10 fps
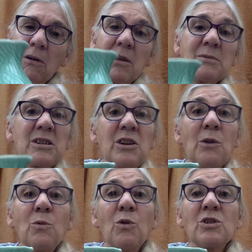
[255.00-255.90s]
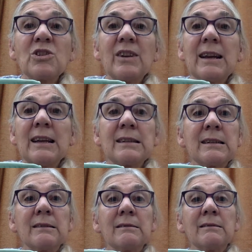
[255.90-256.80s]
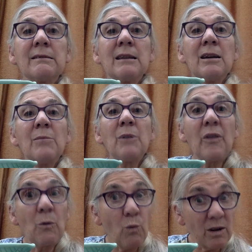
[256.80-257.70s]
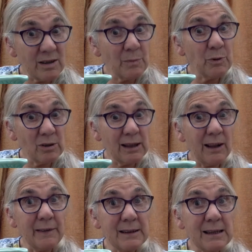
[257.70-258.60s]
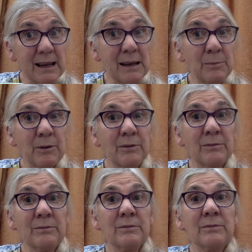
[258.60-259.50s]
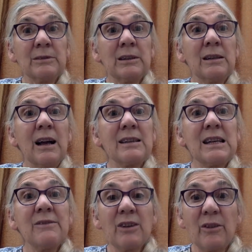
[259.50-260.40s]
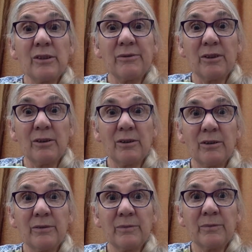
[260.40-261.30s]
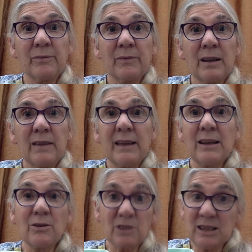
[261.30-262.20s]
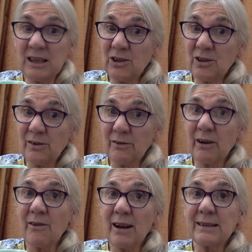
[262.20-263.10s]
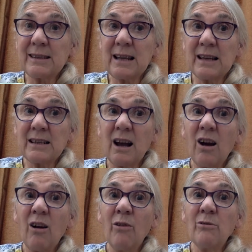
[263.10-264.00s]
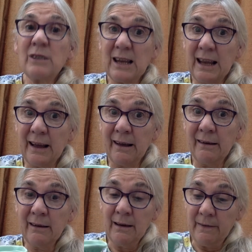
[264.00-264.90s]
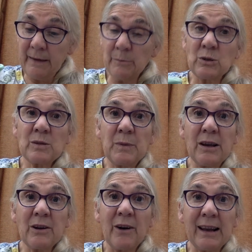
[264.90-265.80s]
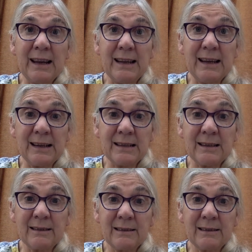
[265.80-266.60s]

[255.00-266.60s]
there was no water in it, but there was a puddle on the table and even on the floor. They looked at each other and Gran said, "Oh dear, there must be a crack in it."